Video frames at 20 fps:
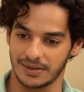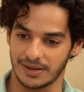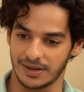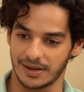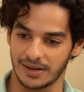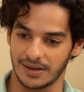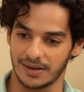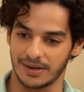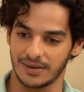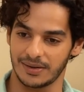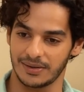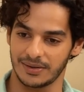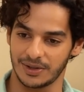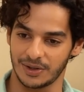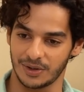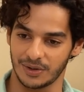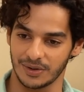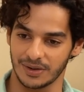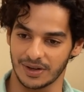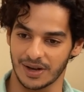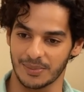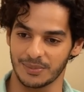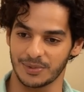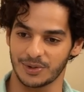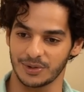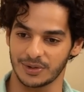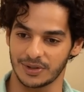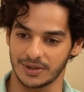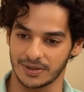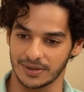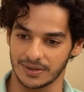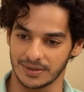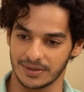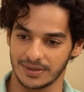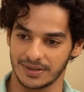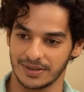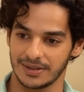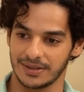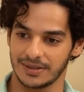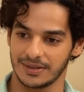uh, you know, come to the
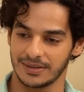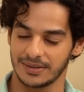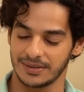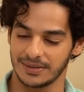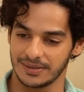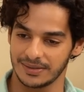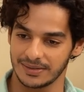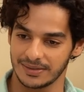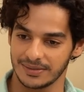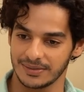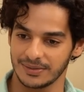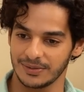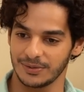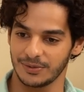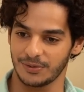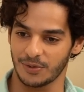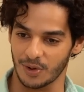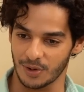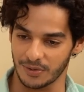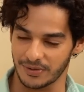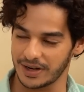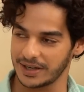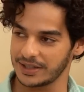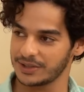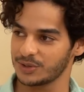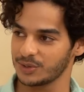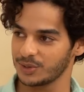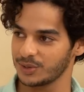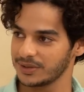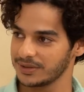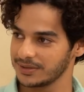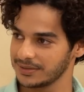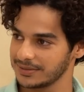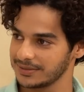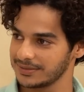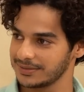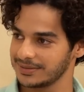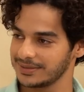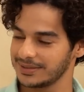fore very soon. Yeah,